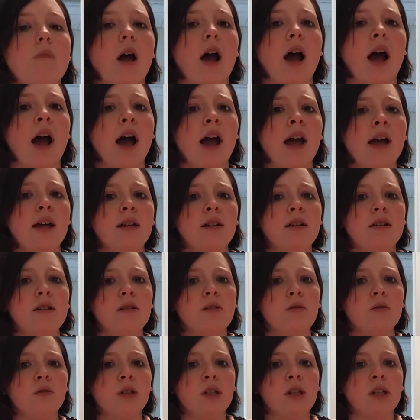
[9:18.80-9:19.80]
I
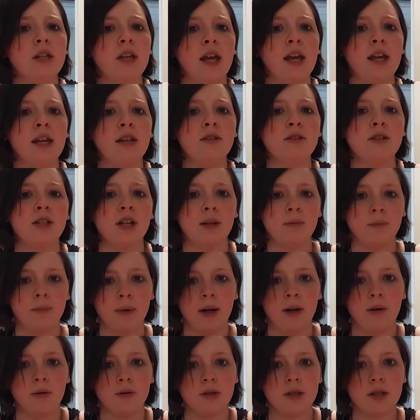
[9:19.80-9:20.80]
only gained 10
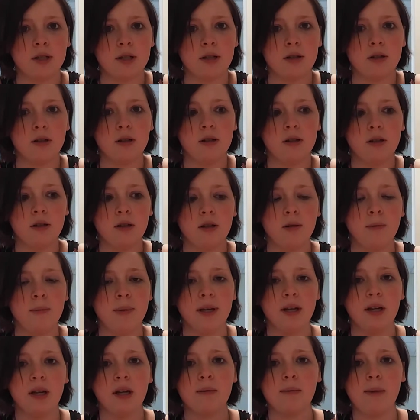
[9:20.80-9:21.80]
pounds. The
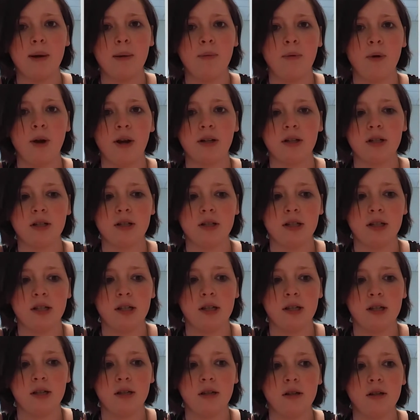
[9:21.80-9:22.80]
beginning of my
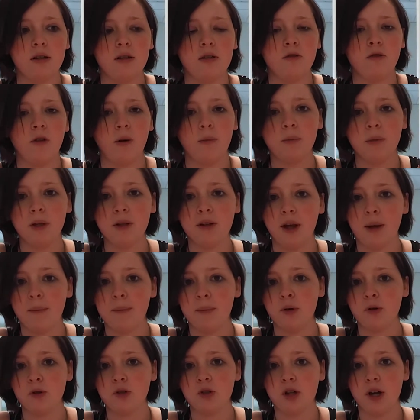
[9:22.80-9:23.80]
pregnancy, from the
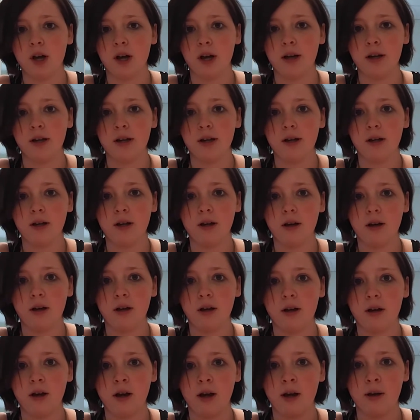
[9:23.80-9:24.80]
depot shot,
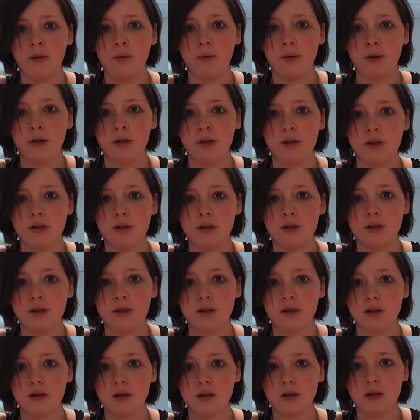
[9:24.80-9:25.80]
I
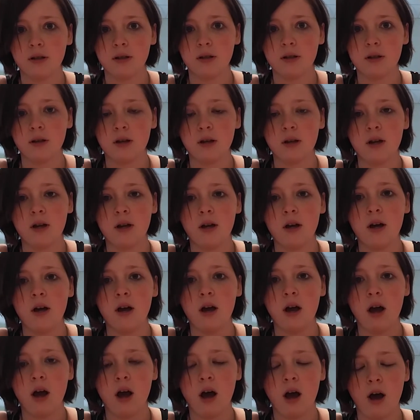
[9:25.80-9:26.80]
was
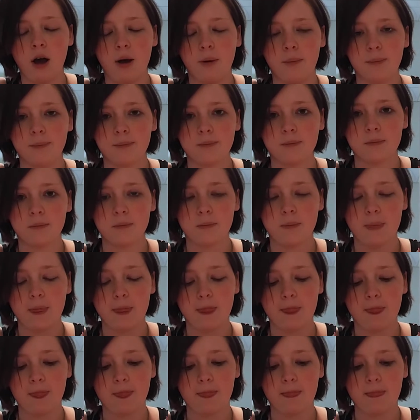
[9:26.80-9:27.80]

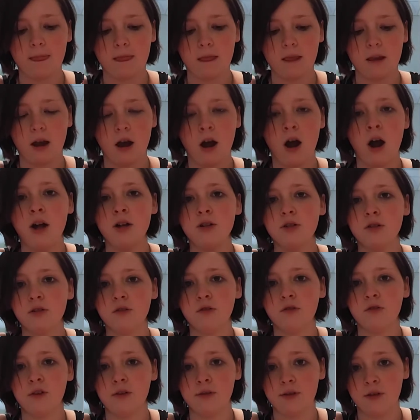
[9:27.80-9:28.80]

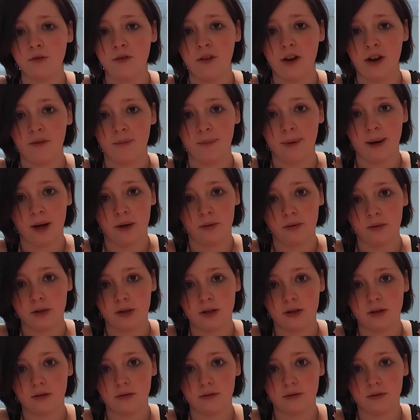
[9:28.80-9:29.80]
155
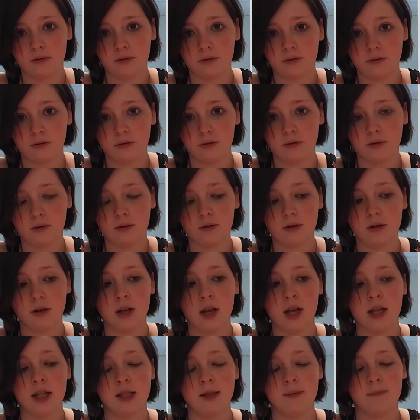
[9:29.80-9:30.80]
pounds.
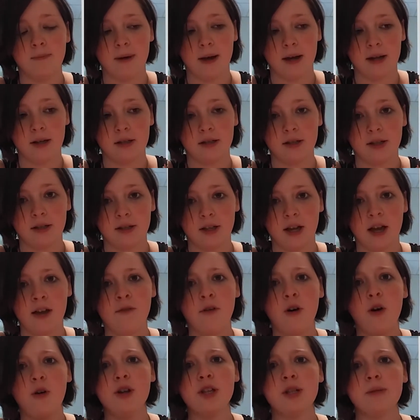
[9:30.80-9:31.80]
As bad as this. I've
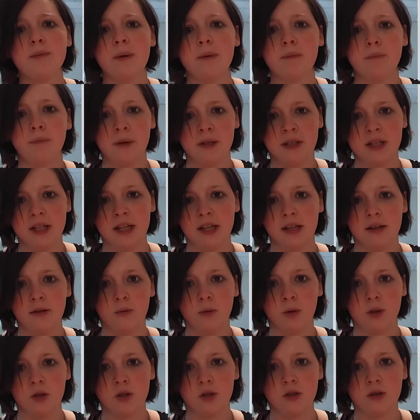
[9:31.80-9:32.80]
always been petite,
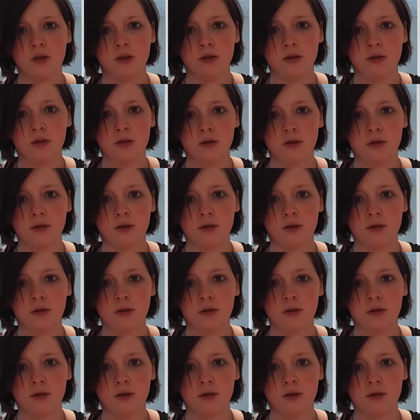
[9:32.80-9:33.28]
which is